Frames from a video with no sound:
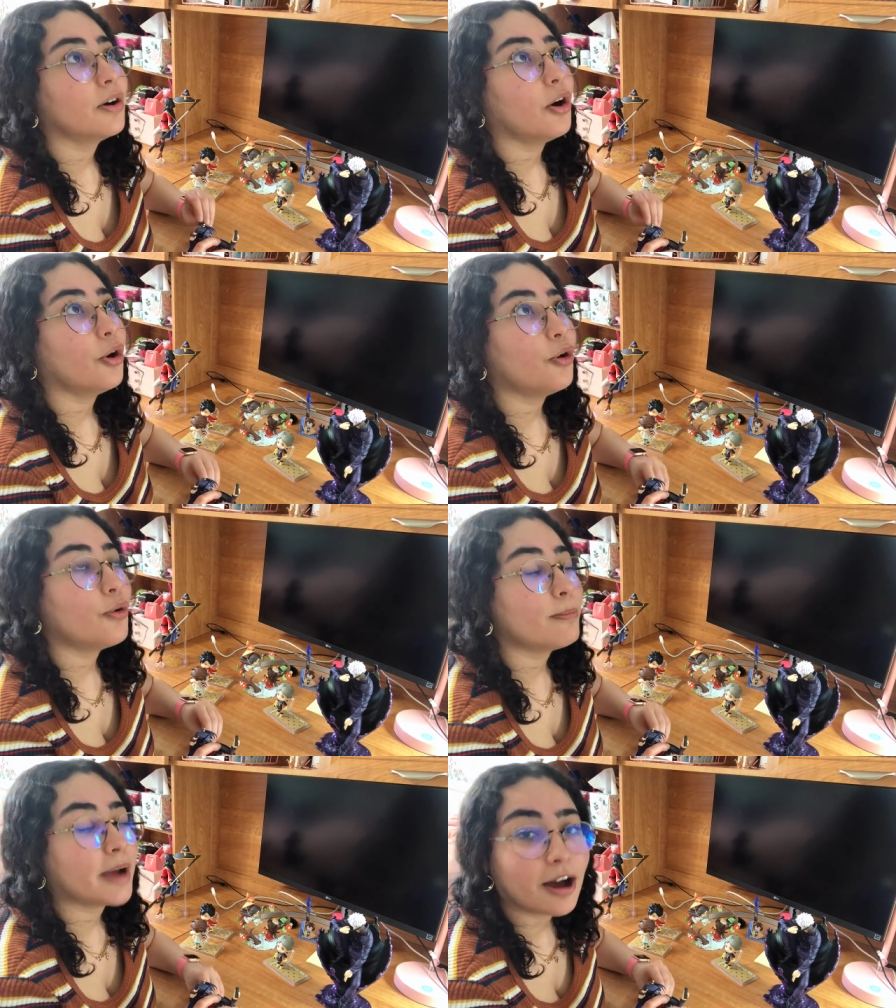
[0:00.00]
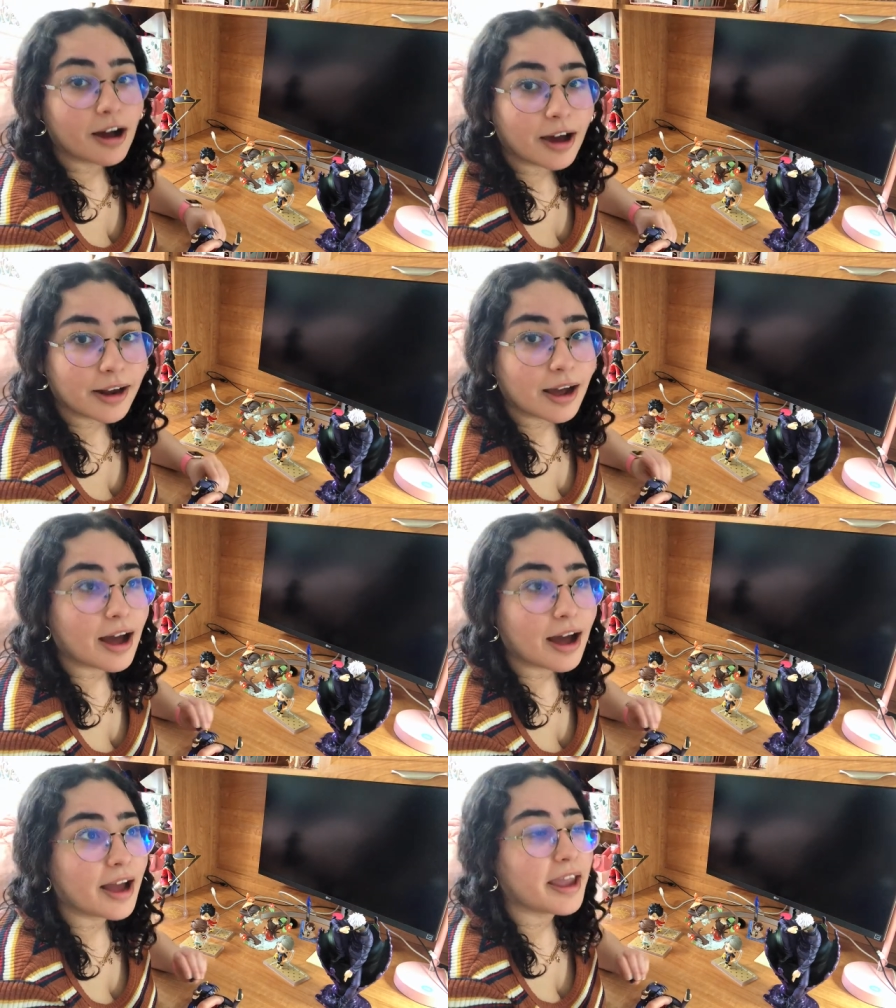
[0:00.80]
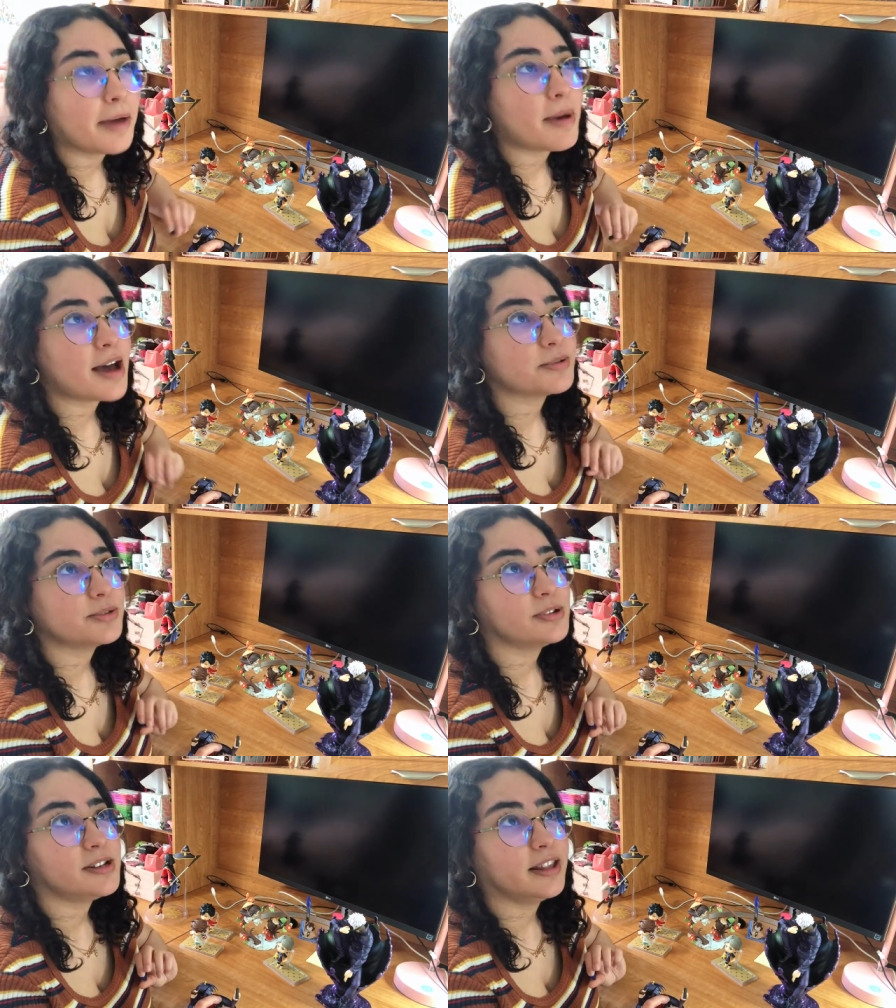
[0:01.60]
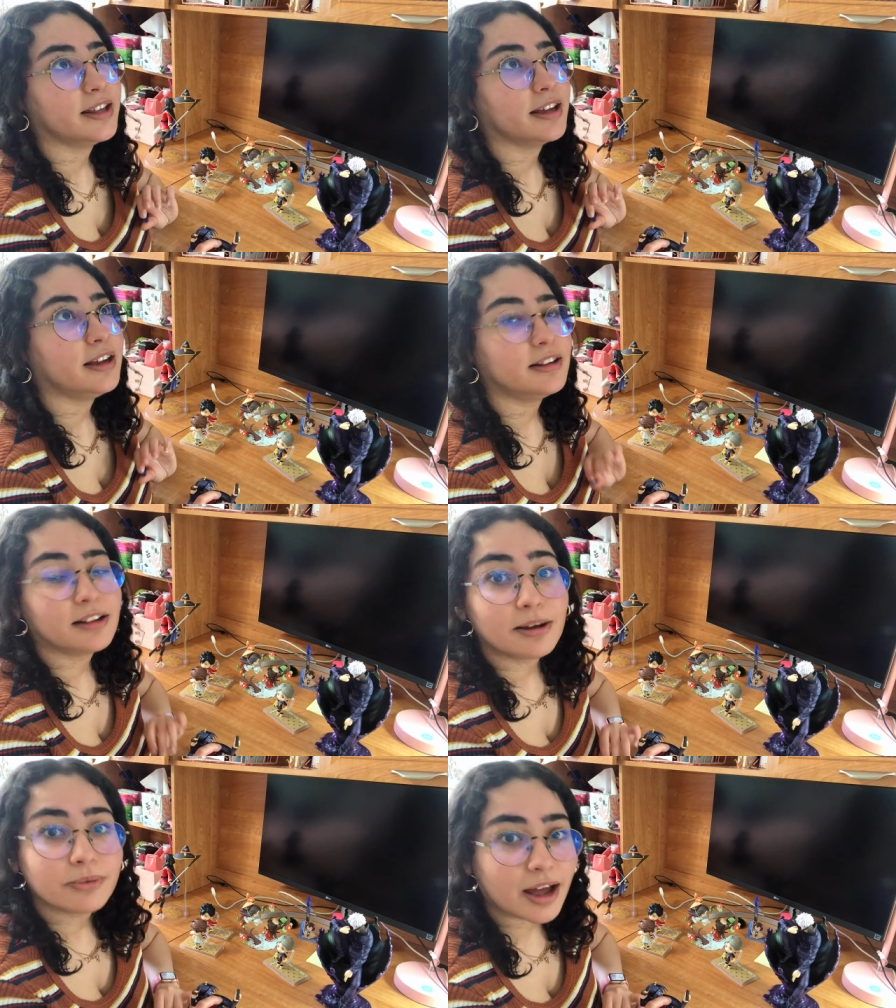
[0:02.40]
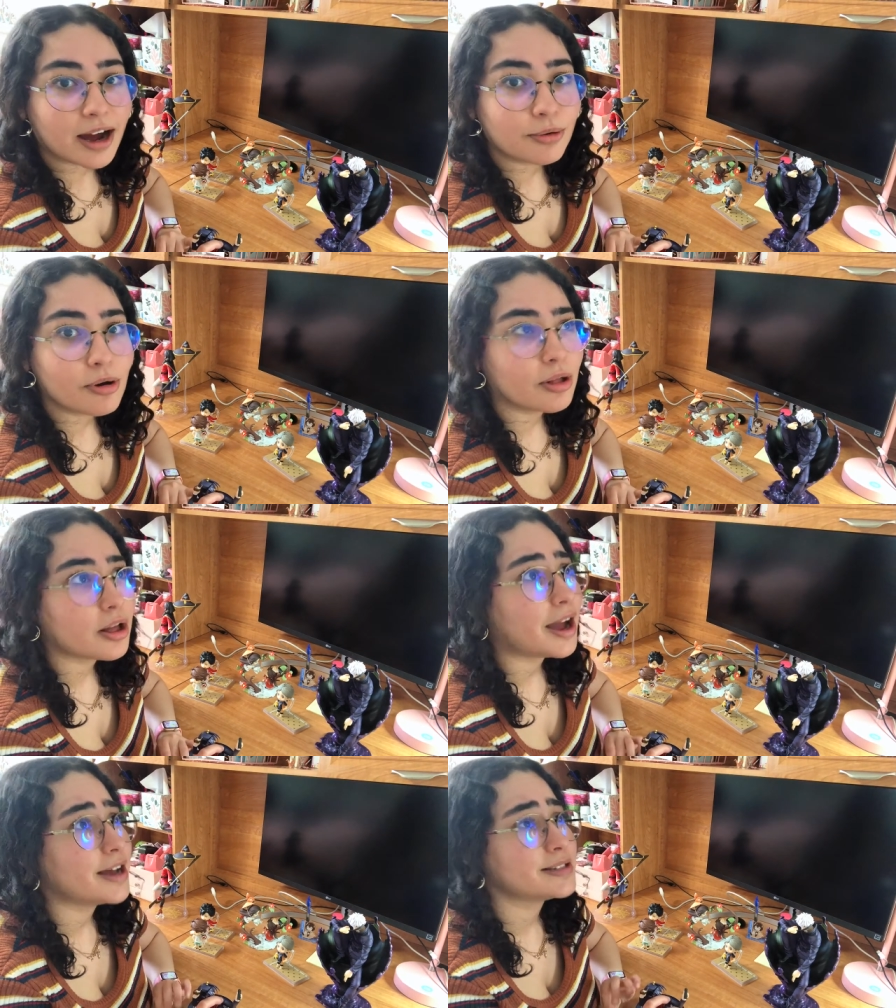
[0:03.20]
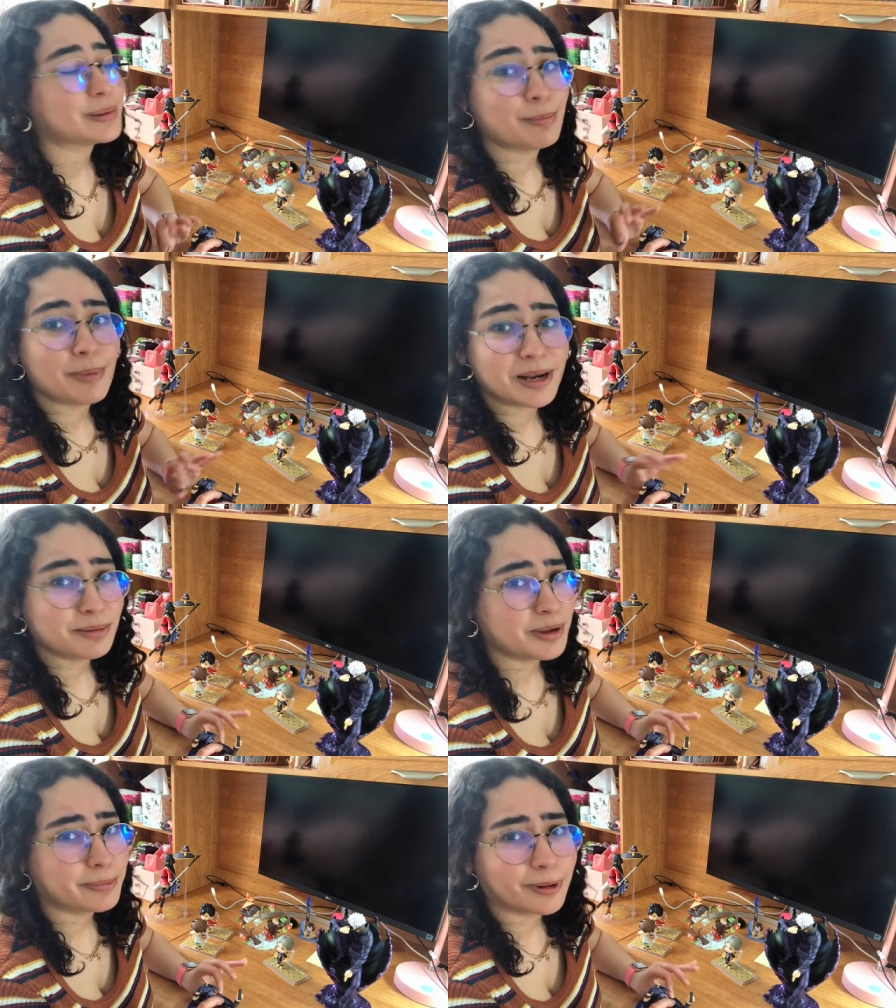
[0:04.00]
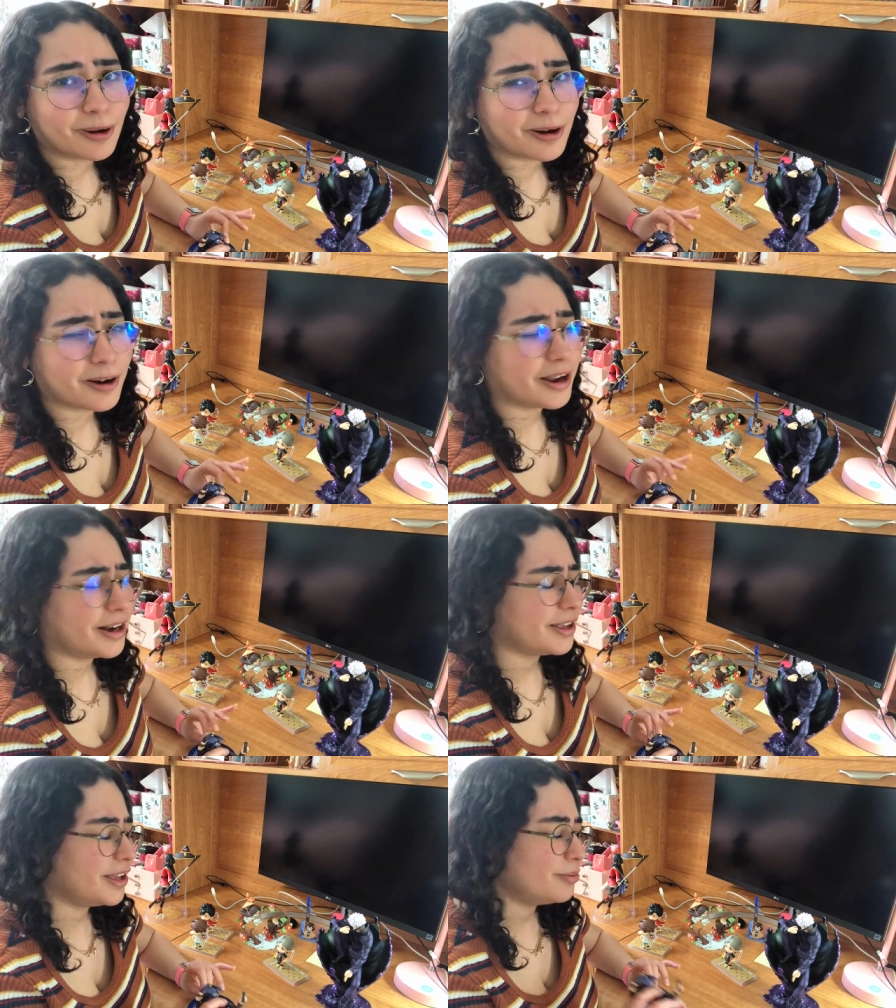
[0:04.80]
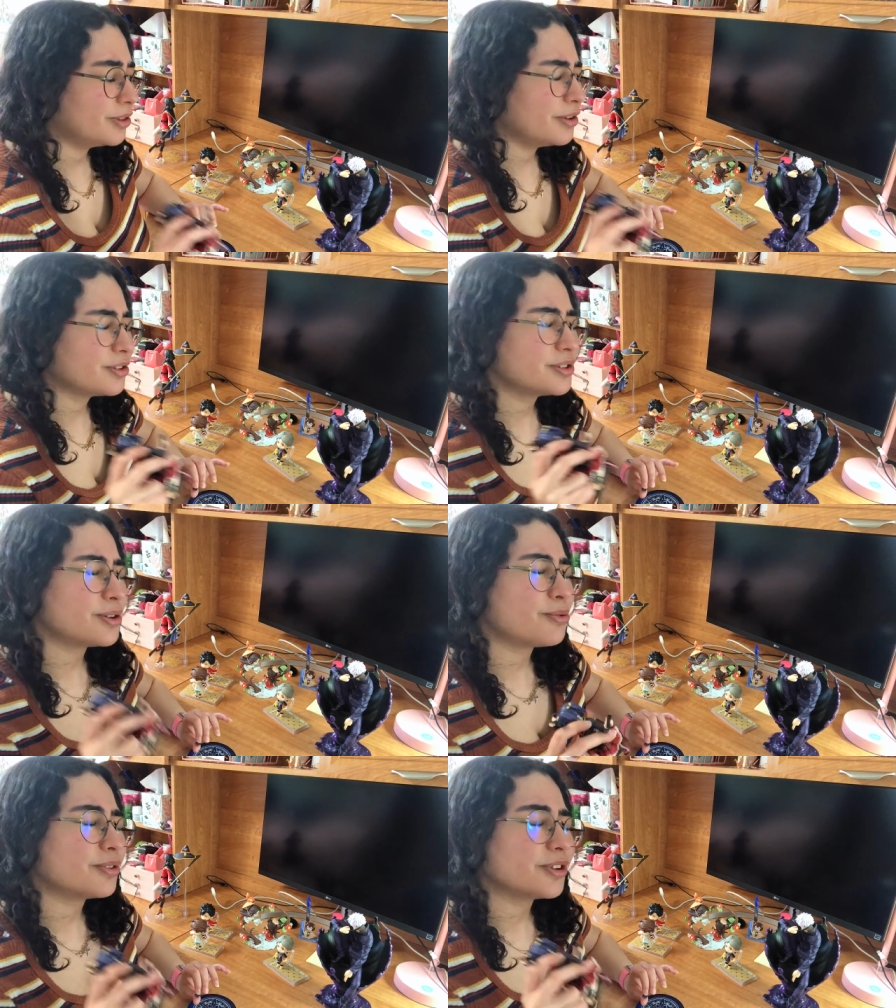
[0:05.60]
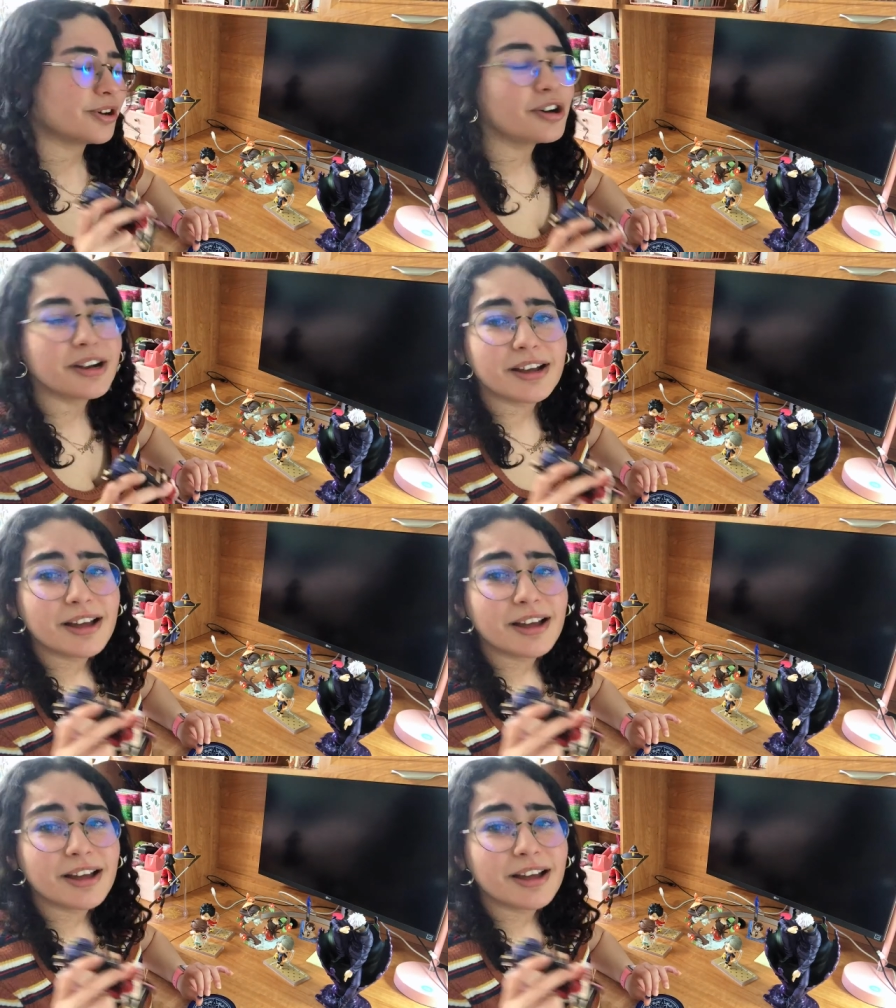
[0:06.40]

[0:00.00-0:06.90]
Oh my god, I am absolutely in love with Howl, as many people are, and he would look so good